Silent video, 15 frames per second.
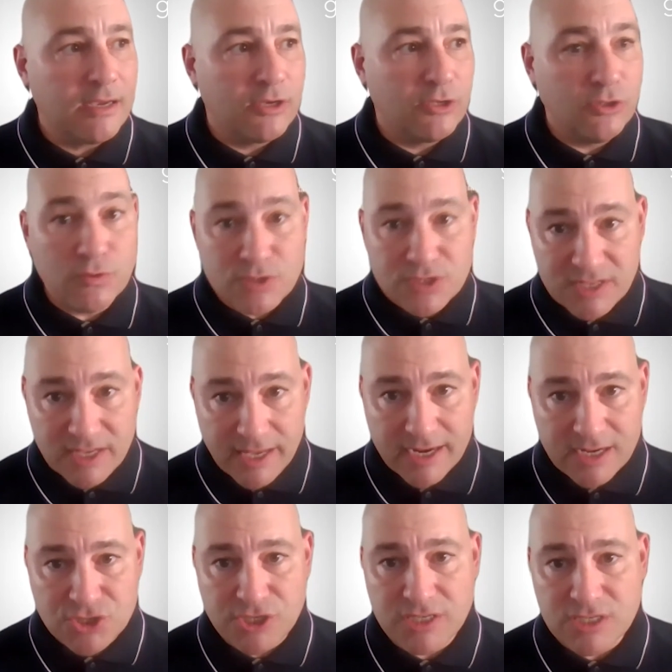Use
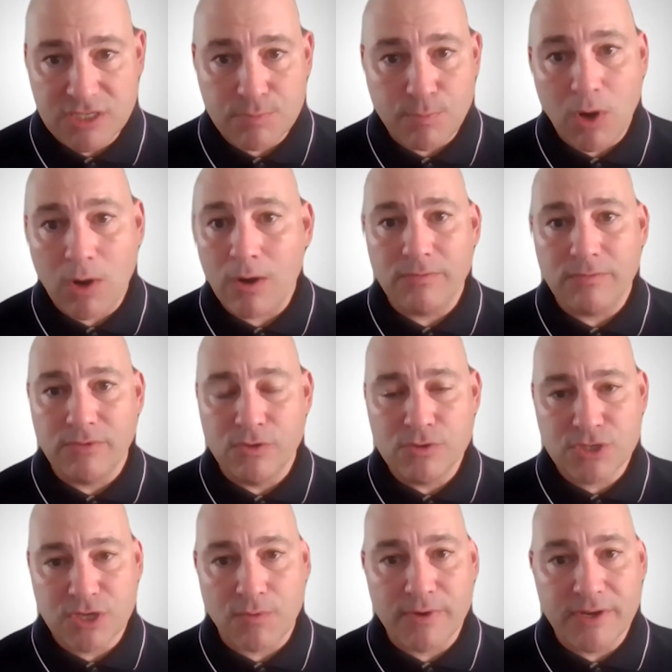CNSG Smart,
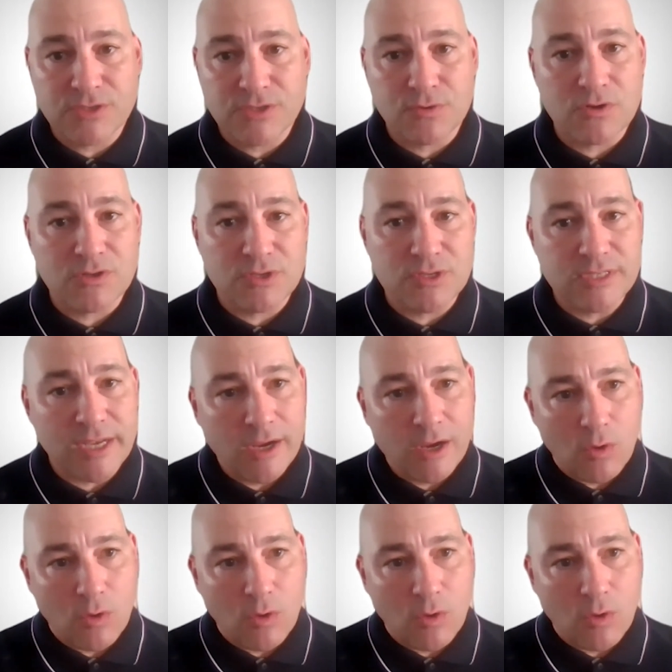use our resources.